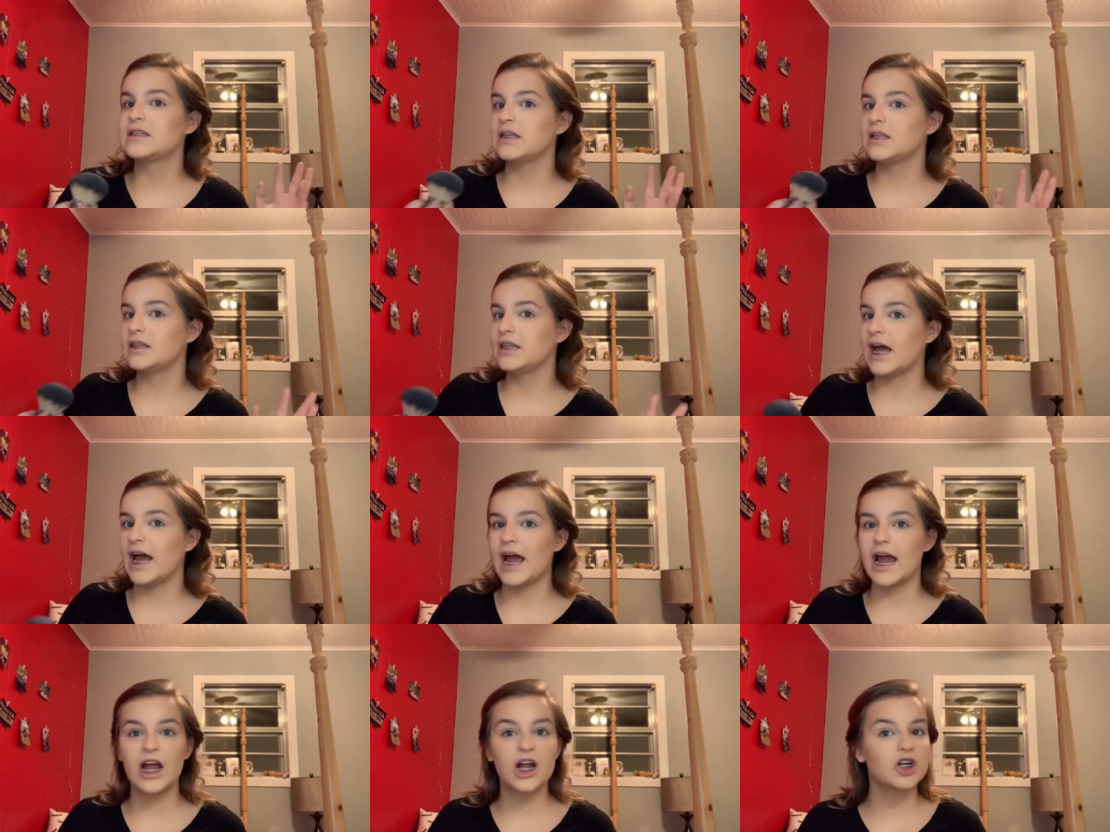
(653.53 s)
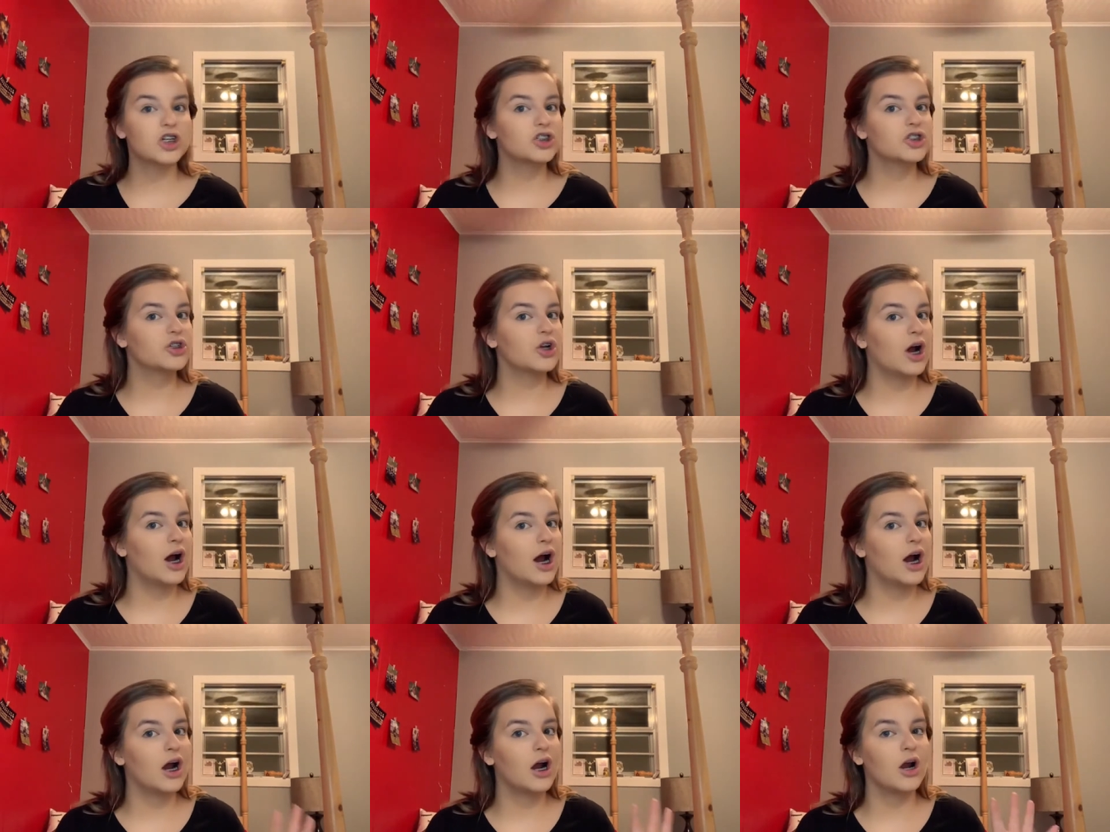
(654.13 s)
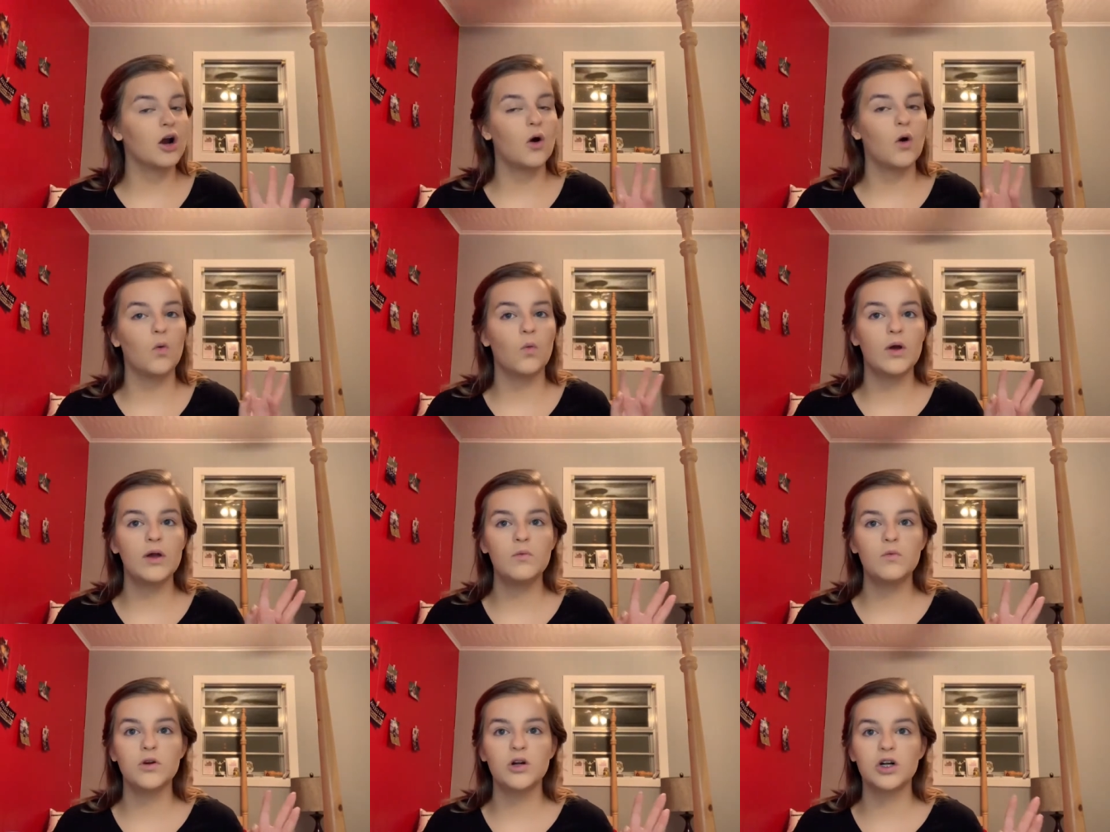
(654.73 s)
The air's drier.
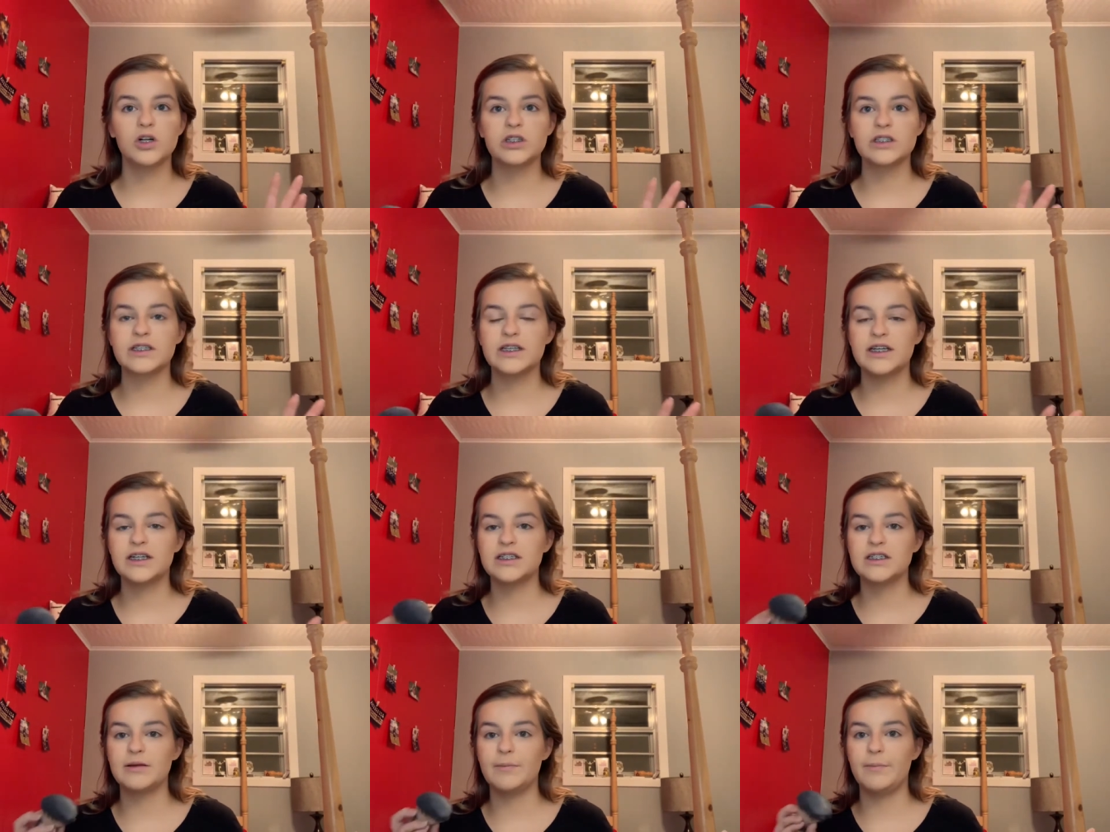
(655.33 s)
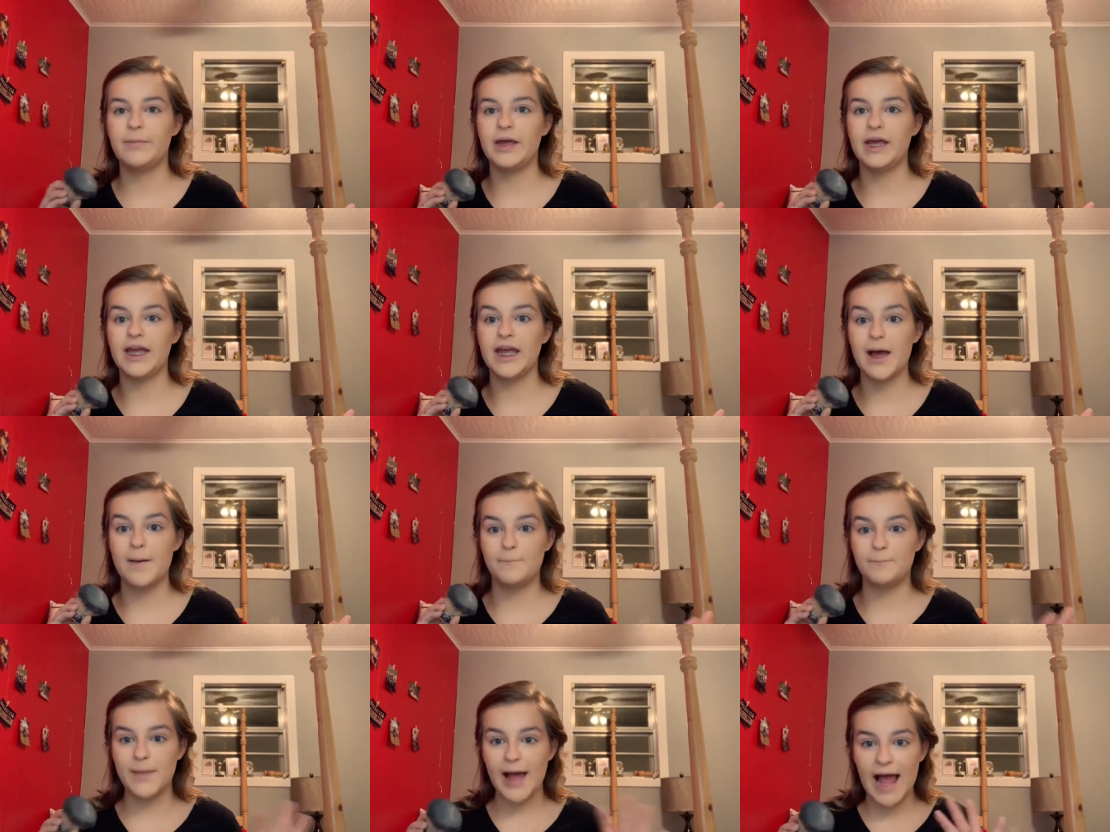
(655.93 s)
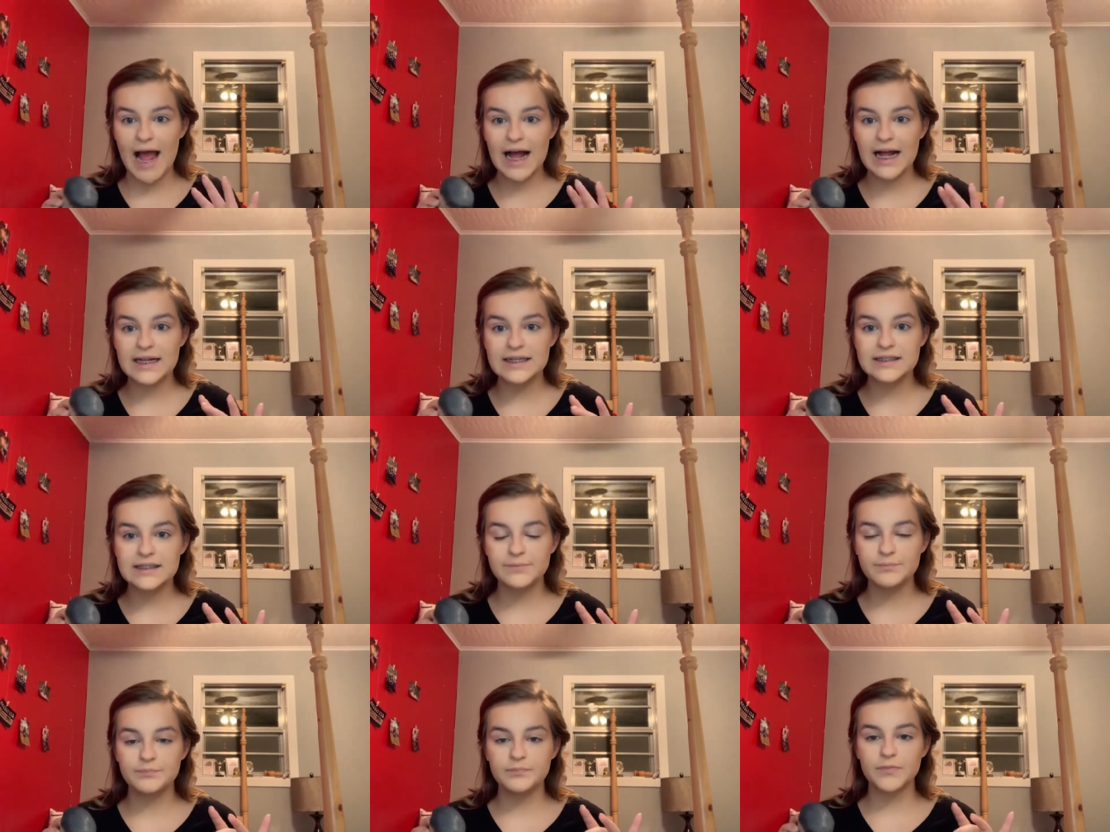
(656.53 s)
We want our skin to be
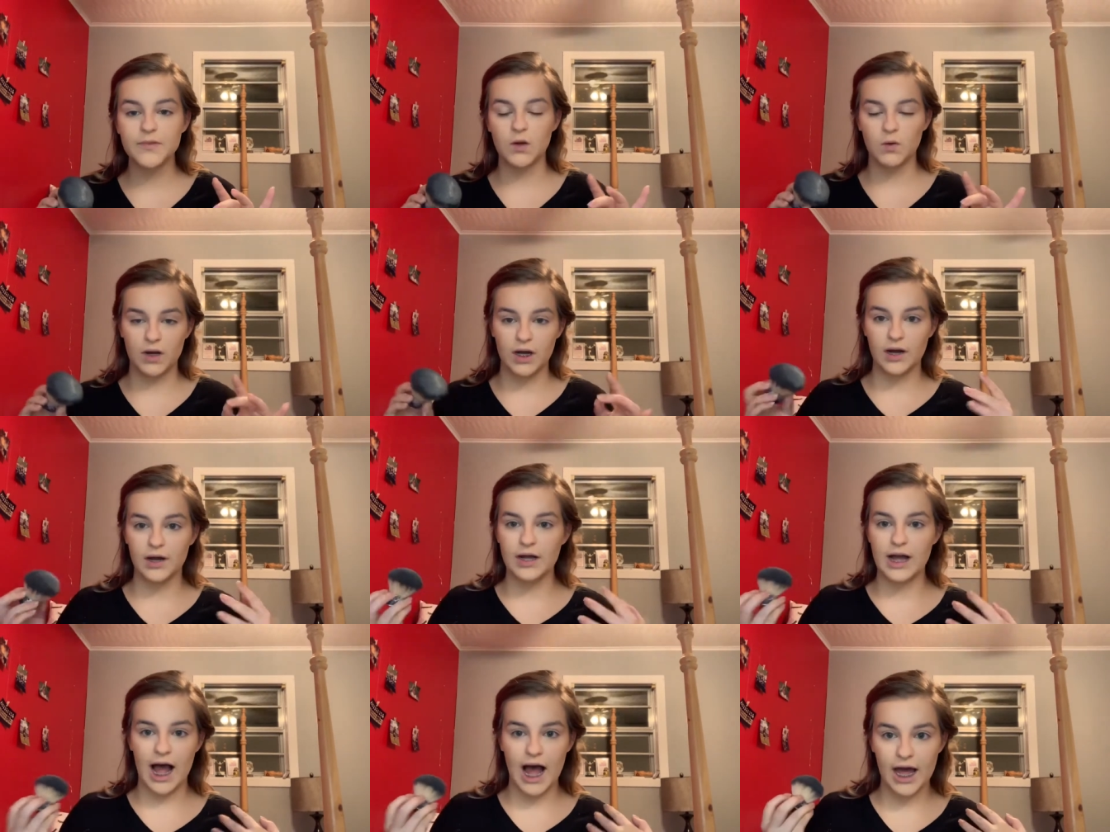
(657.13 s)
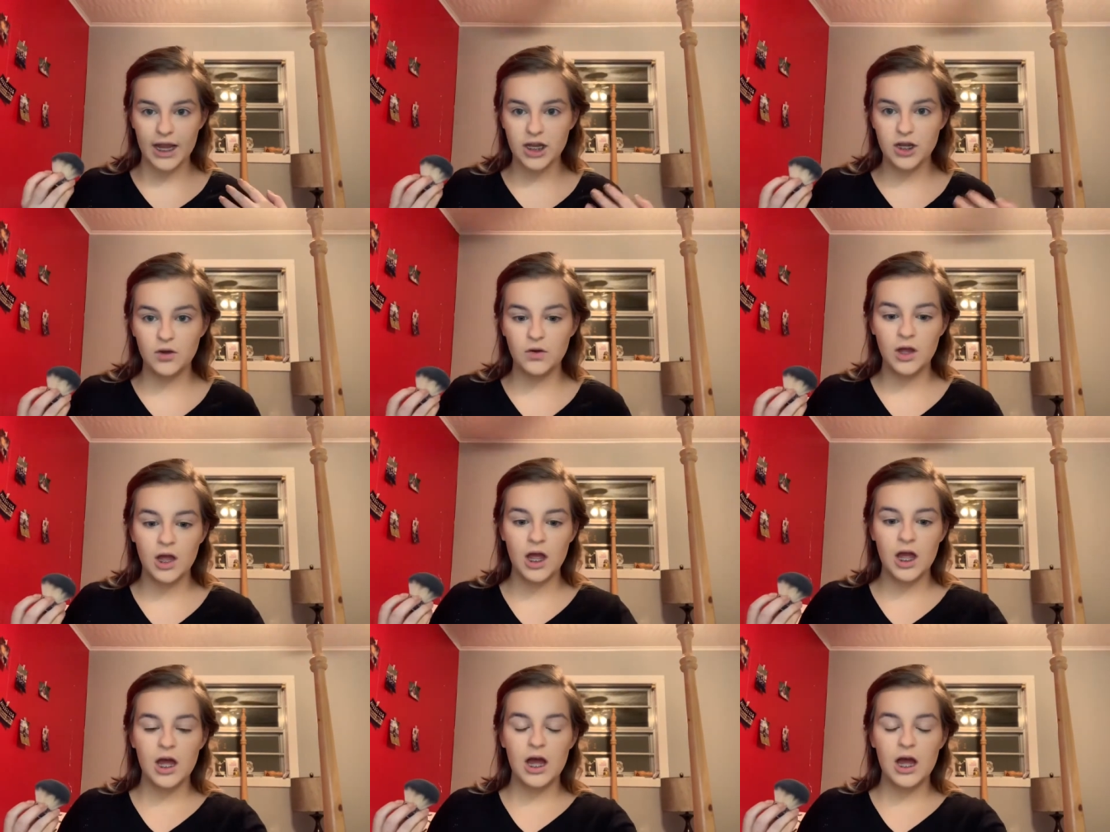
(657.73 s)
matte. Well, I do.